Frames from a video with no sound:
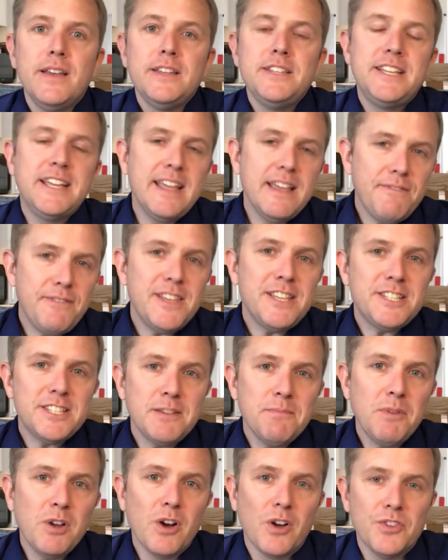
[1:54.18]
To give this
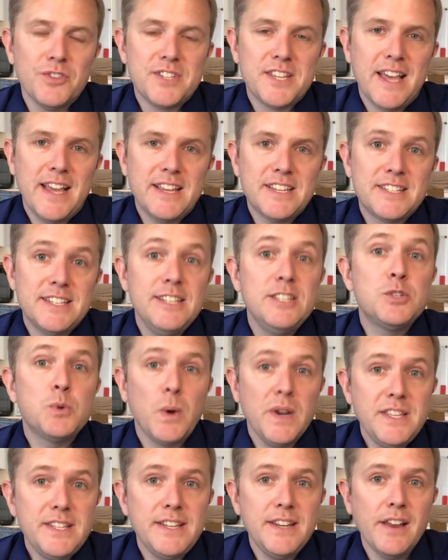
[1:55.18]
some context, in
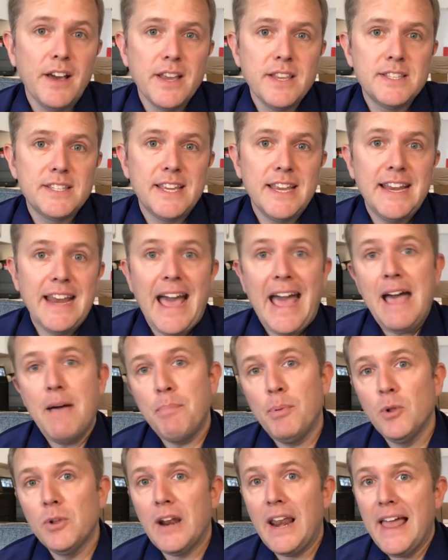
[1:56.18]
2019
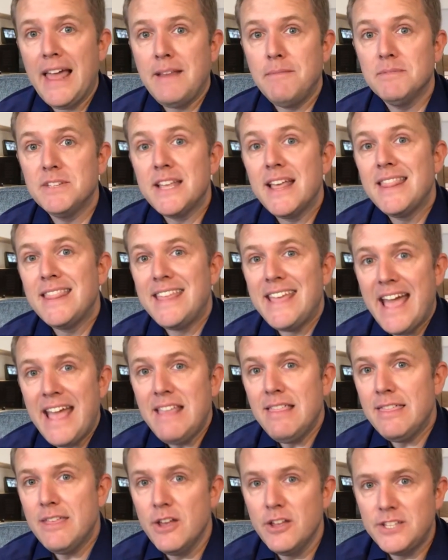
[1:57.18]
Apple claimed the
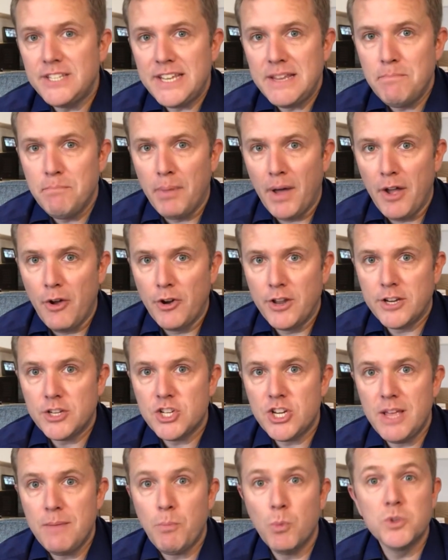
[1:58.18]
A13 Bionic
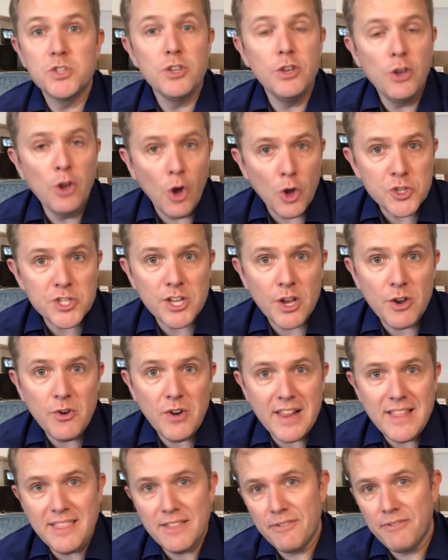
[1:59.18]
chip was not
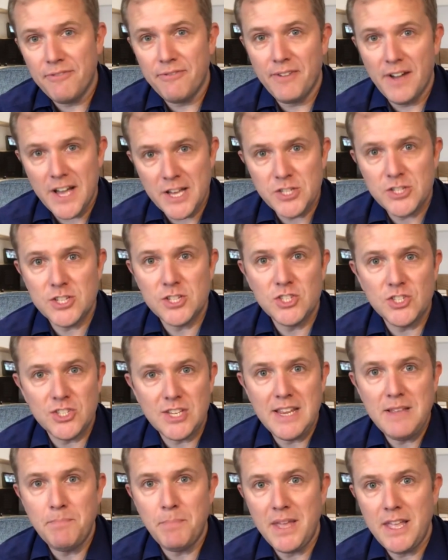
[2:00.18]
only the fastest
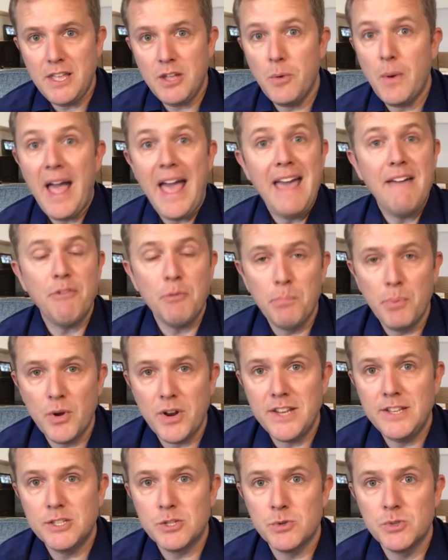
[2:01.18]
CPU ever put
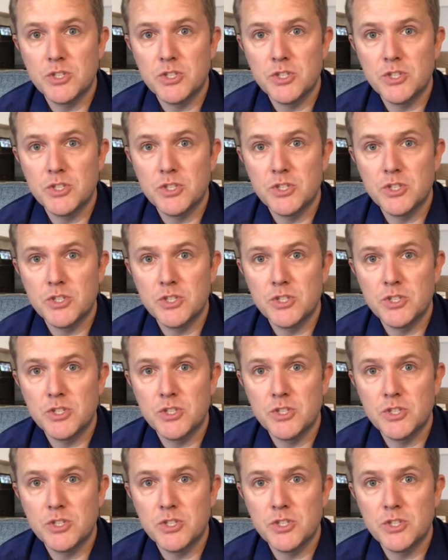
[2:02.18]
into a